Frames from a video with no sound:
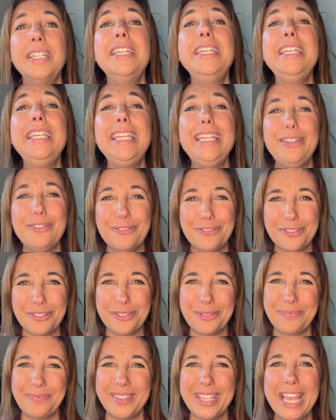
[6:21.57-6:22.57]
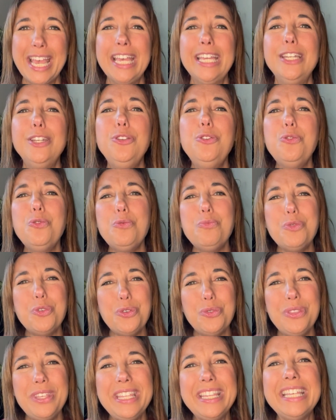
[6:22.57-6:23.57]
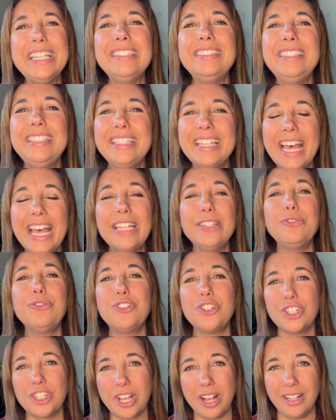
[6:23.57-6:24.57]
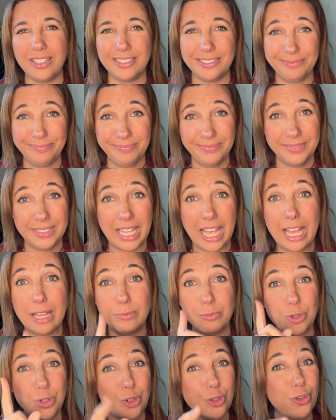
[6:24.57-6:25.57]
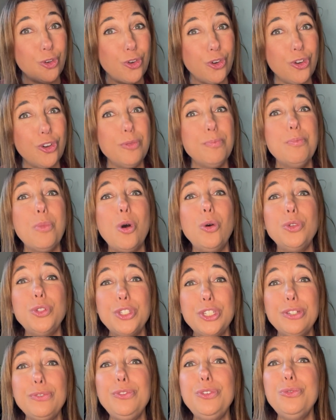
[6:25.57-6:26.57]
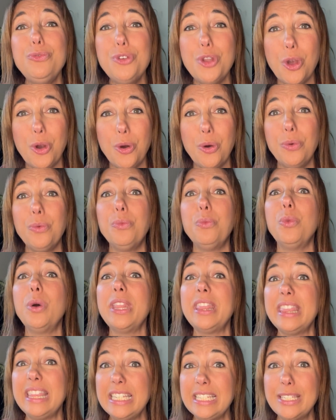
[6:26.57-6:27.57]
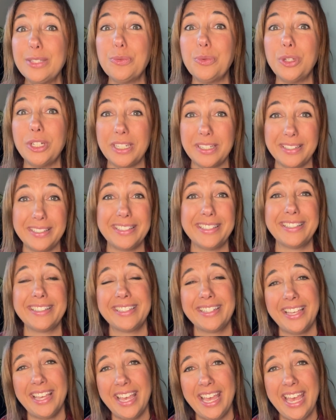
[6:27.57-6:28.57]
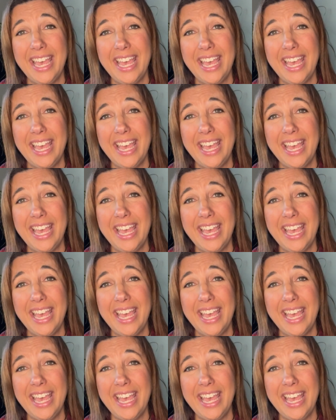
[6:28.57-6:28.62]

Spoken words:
NIF, Número de Identidade Fiscal. I'm sure most of you know what this one is.